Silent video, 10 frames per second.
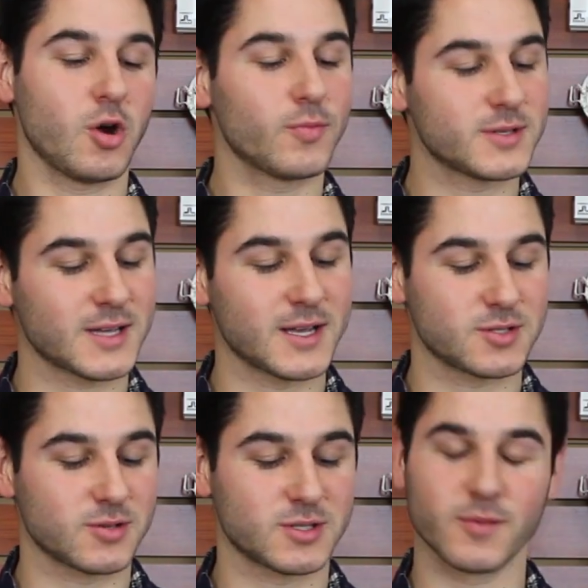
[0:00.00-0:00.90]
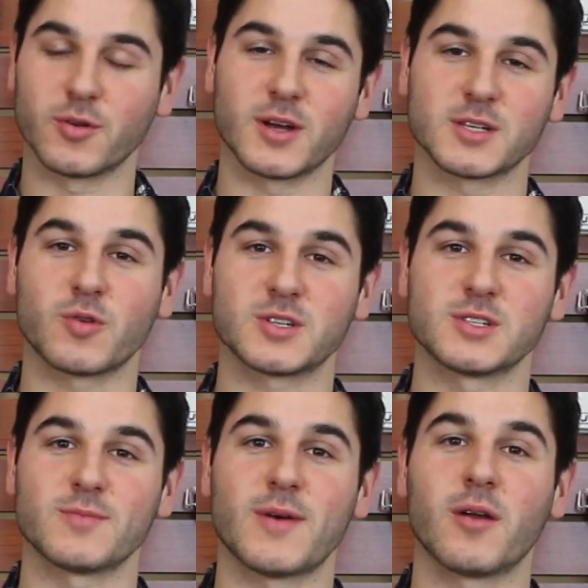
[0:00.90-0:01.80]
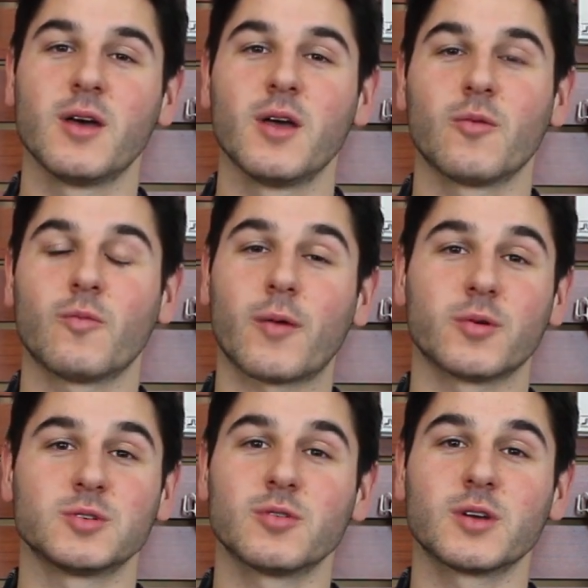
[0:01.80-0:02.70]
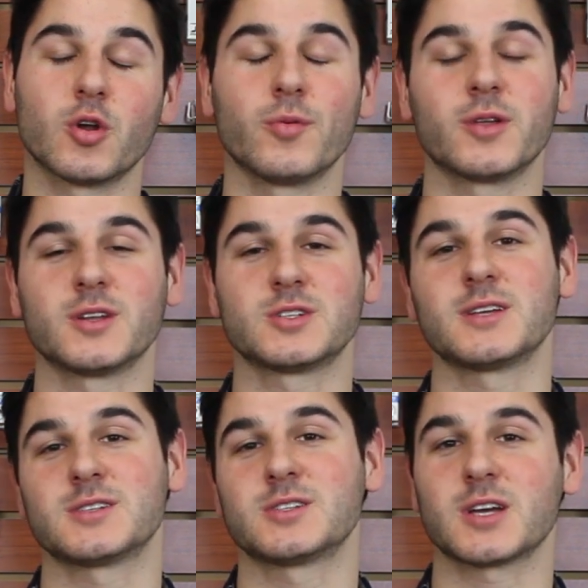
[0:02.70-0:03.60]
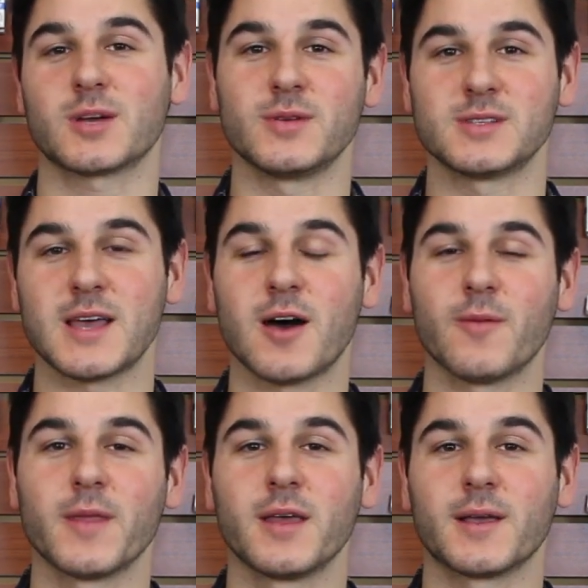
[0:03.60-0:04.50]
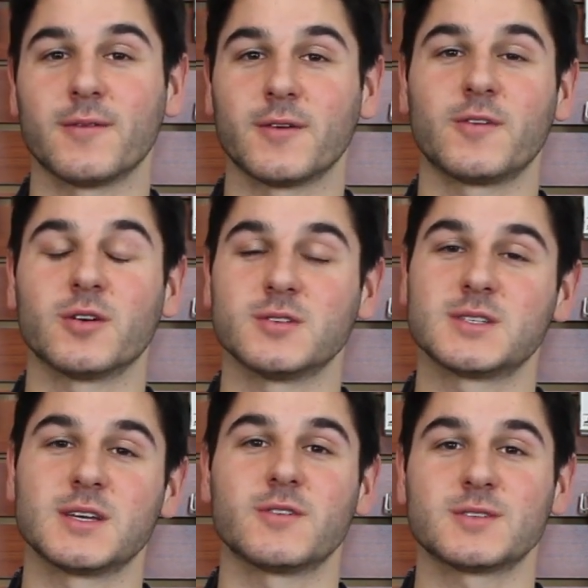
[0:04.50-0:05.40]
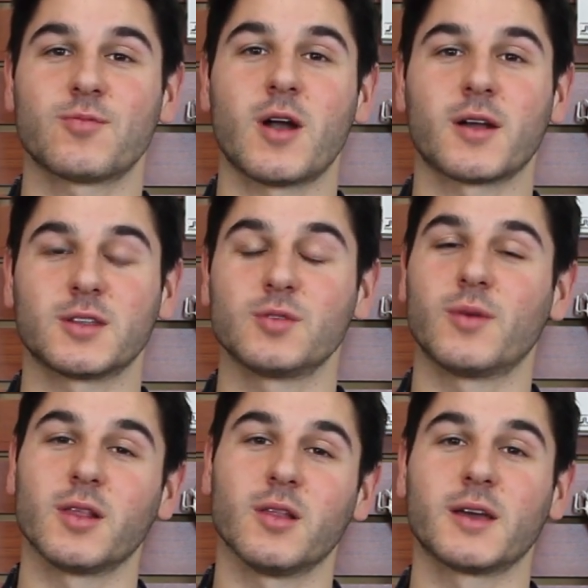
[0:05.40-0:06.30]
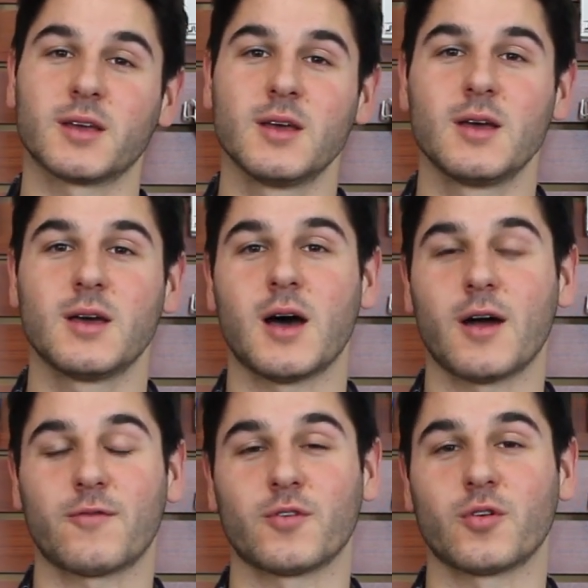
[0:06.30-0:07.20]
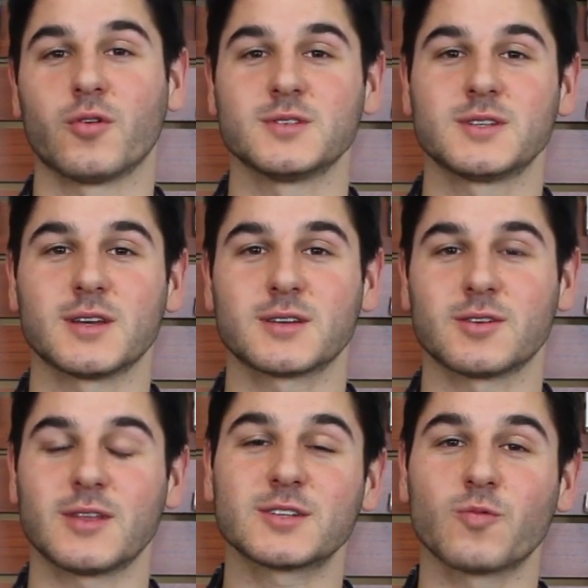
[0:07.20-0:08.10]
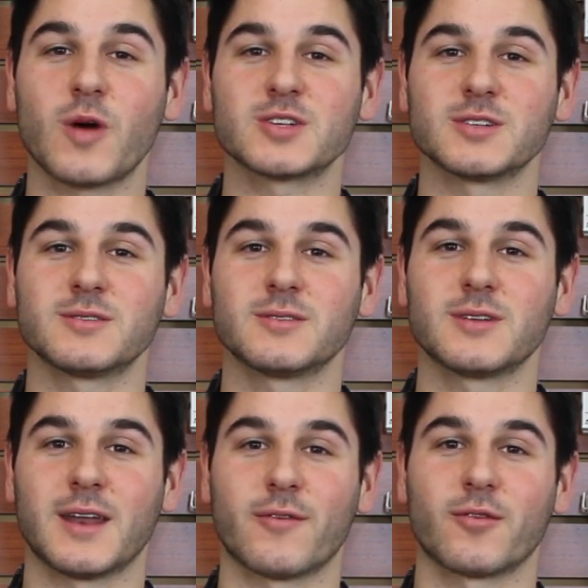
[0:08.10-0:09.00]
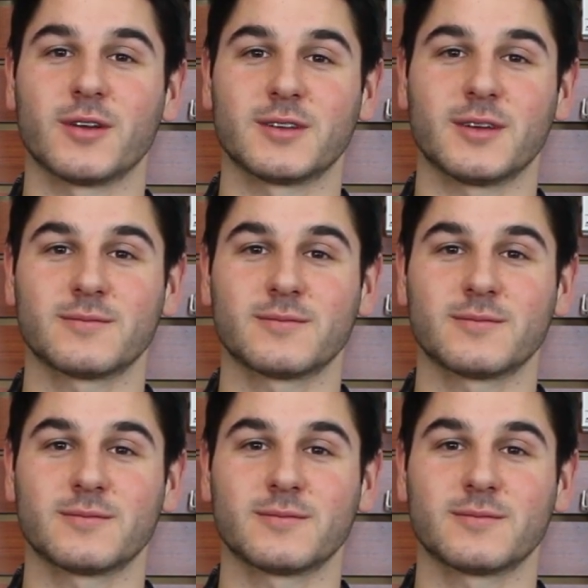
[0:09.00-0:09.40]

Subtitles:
I hope this answered some of your guys' questions about why we're doing it. I hope you get a chance to check a piece out, give it a feel, and see if it's a product that you might like for your own stick. So thanks for watching, and have a great day.